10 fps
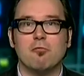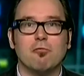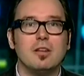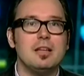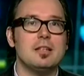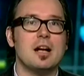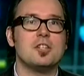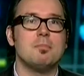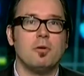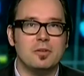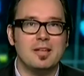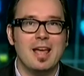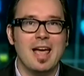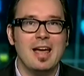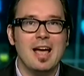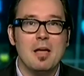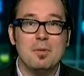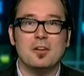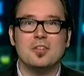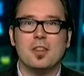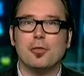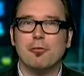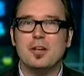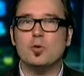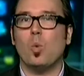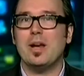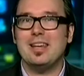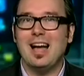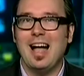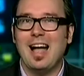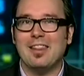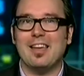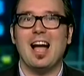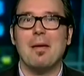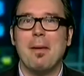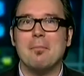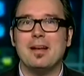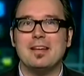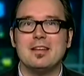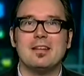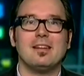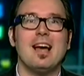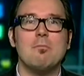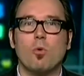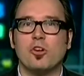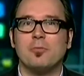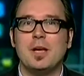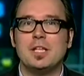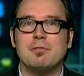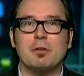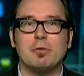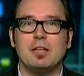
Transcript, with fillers: they've really dodged a bullet today because at $329, the iPad mini is a lot more expensive.